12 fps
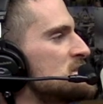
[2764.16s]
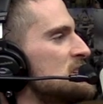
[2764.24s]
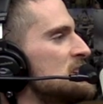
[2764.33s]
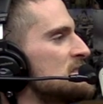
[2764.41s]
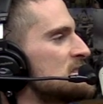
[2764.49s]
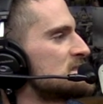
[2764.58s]
just
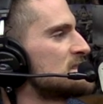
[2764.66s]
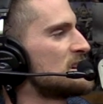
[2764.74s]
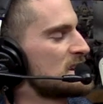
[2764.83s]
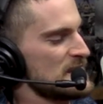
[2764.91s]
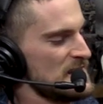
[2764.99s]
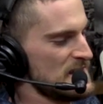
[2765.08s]
getting this,
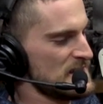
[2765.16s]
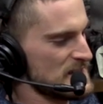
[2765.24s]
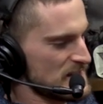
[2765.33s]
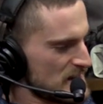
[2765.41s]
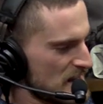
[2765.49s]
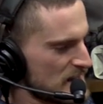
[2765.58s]
like,
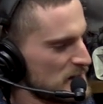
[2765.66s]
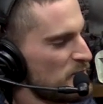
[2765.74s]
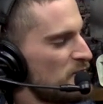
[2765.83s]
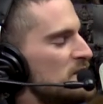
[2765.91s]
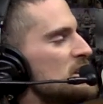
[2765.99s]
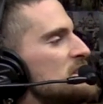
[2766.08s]

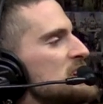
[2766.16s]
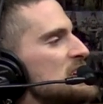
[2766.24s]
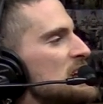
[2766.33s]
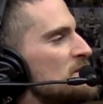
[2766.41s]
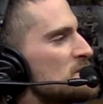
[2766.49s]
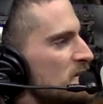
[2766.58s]
negative feeling
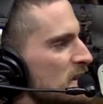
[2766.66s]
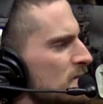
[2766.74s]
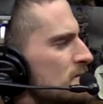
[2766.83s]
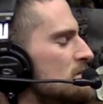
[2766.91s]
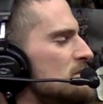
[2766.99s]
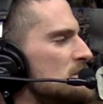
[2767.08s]
every like
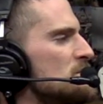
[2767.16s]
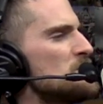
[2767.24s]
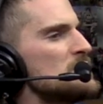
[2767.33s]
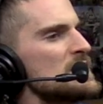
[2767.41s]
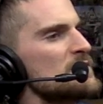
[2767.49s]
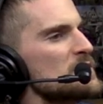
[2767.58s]

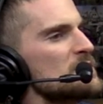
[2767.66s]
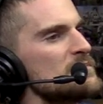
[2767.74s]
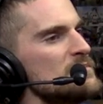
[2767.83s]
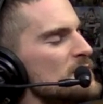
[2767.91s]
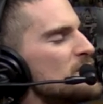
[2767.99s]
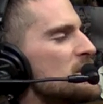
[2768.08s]
whatever
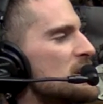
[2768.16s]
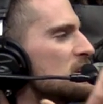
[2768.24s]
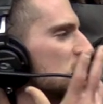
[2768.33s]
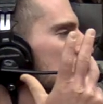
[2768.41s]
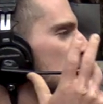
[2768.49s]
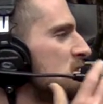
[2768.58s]
thing
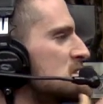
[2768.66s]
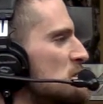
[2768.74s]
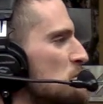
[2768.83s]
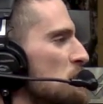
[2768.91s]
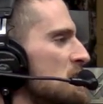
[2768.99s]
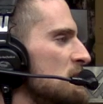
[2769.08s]
gets released in
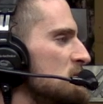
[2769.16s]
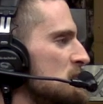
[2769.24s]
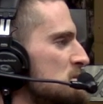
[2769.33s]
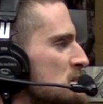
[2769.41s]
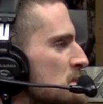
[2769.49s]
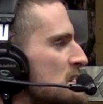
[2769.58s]
your brain every
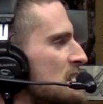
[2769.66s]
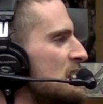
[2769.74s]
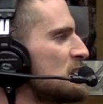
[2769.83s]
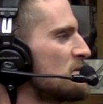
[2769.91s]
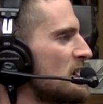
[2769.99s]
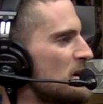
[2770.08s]
time something
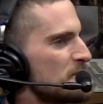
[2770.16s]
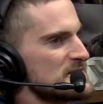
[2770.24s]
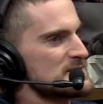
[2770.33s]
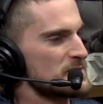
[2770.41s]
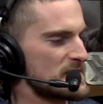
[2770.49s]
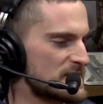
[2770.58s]
negative
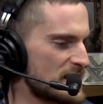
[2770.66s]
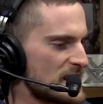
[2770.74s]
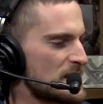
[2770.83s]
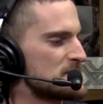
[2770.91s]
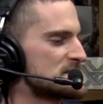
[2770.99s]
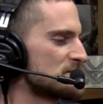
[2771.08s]
happens you're like that
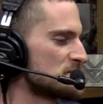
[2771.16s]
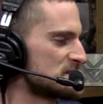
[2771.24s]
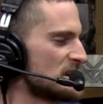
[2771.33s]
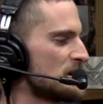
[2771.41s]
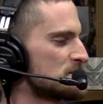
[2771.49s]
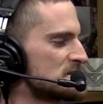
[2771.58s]
happens every
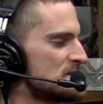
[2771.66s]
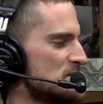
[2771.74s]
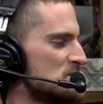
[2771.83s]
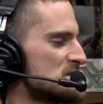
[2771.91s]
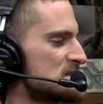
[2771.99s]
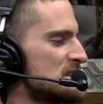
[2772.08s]
time so then
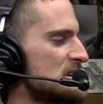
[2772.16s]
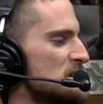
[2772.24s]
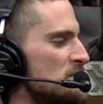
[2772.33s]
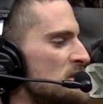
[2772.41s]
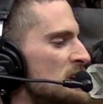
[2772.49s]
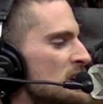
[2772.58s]
you just think
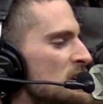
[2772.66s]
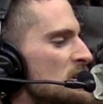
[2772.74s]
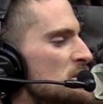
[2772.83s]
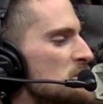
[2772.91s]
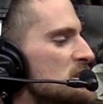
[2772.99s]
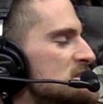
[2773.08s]
of
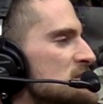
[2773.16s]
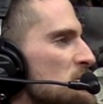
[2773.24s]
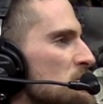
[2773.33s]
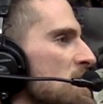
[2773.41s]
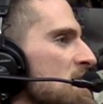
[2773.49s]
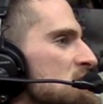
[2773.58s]
you get to
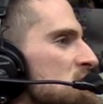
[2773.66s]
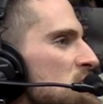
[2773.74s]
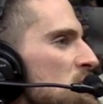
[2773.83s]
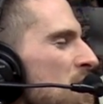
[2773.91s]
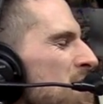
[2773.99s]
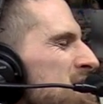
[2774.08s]
the range and
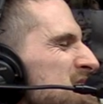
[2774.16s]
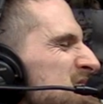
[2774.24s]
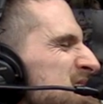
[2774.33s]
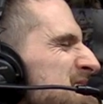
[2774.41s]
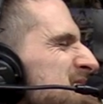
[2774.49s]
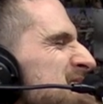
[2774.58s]
you're already
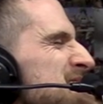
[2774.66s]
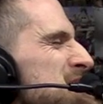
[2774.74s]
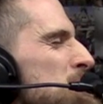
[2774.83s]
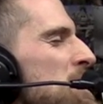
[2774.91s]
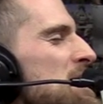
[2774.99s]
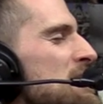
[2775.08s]
just
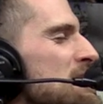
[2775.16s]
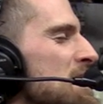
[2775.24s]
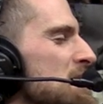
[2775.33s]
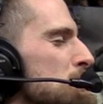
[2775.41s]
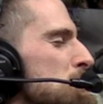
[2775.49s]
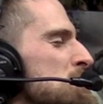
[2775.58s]
anticipating
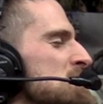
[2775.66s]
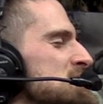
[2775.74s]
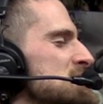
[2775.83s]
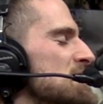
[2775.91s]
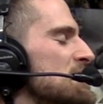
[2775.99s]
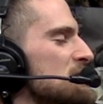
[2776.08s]
like
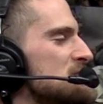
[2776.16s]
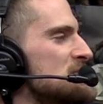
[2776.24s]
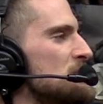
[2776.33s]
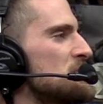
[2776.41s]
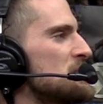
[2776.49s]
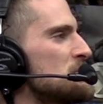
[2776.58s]
missing or
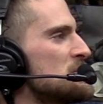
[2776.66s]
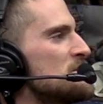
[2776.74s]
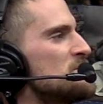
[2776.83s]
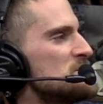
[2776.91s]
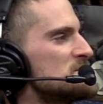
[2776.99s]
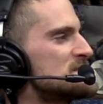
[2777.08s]
something mm-hmm. but
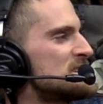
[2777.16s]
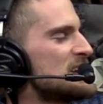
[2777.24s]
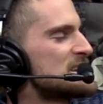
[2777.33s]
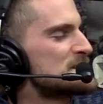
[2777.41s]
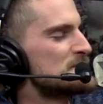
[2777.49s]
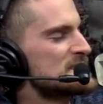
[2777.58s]
if you mm-hmm.
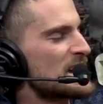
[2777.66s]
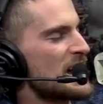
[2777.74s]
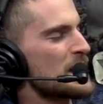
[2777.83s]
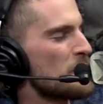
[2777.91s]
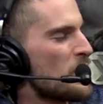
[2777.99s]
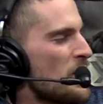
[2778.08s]
take some
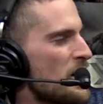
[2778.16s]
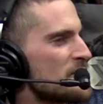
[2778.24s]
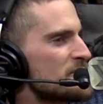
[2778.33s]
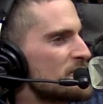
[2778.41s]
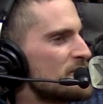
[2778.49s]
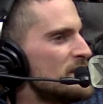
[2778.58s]
time
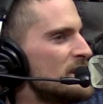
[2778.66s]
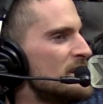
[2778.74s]
off